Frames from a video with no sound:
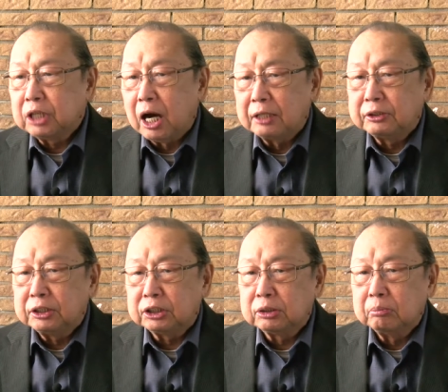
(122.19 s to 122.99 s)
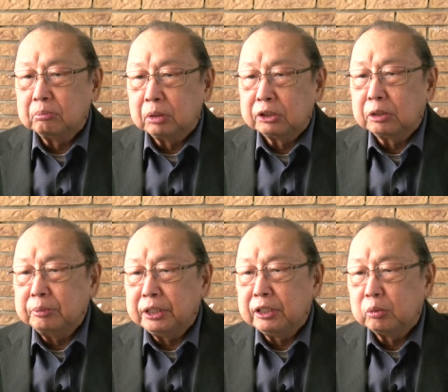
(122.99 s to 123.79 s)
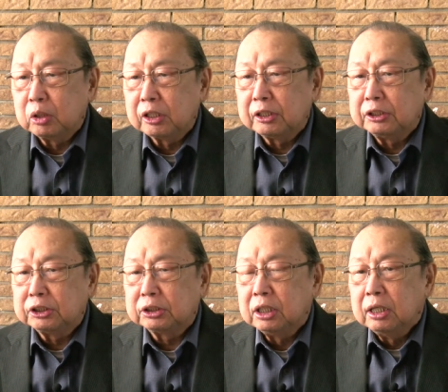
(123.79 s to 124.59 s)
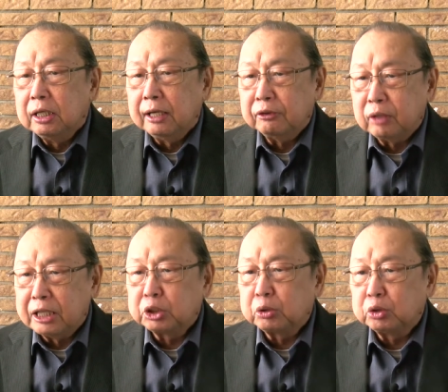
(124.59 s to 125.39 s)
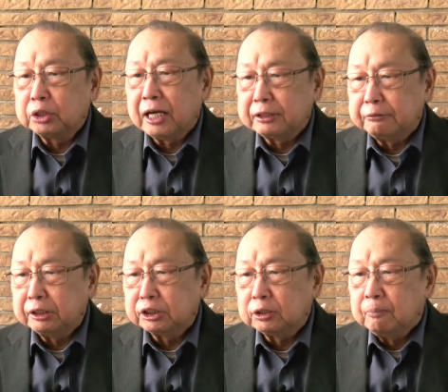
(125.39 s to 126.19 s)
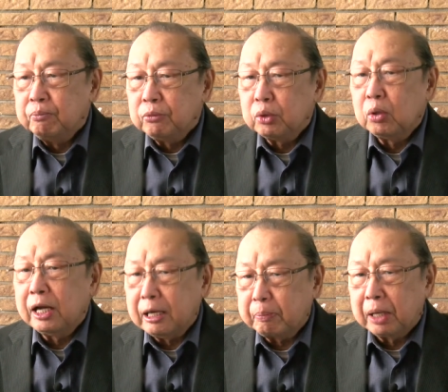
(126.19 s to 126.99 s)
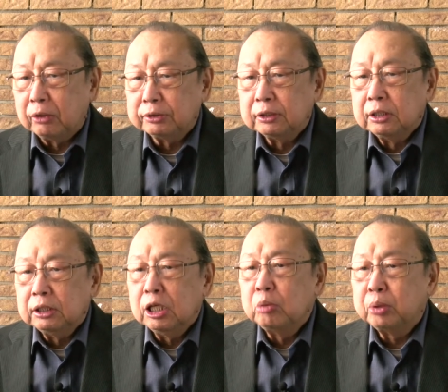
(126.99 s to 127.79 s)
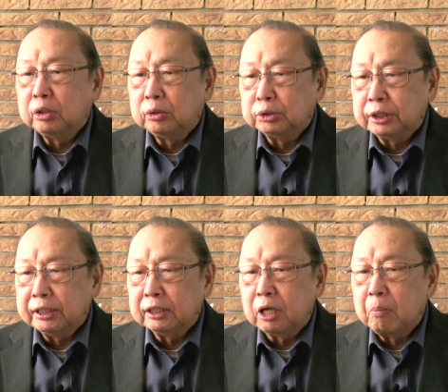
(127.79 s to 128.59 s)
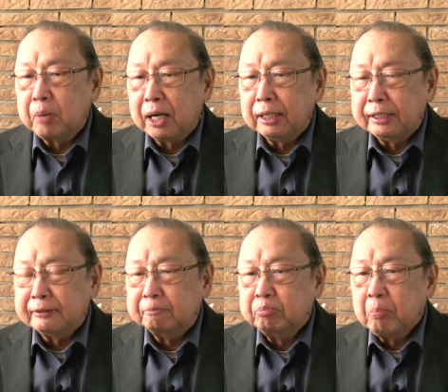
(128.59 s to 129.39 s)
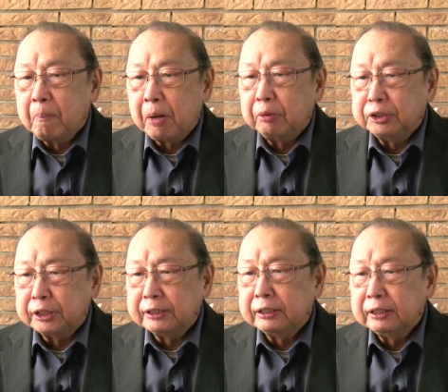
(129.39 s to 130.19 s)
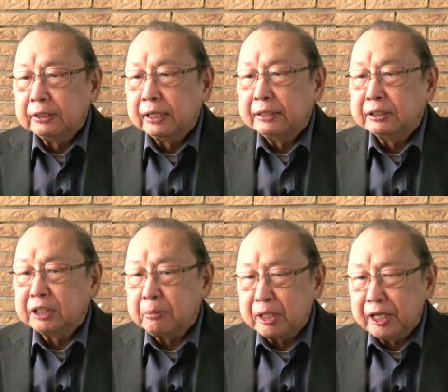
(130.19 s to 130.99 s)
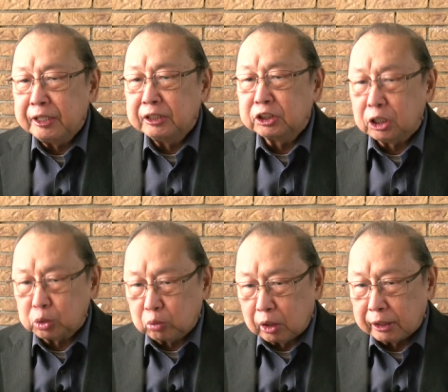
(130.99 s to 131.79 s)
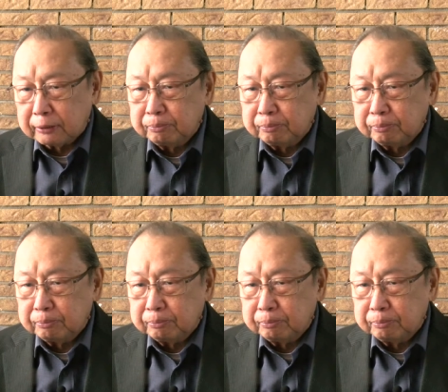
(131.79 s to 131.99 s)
artists, multimedia workers, and grassroots activists to help out in producing, compiling, publishing, and disseminating such work.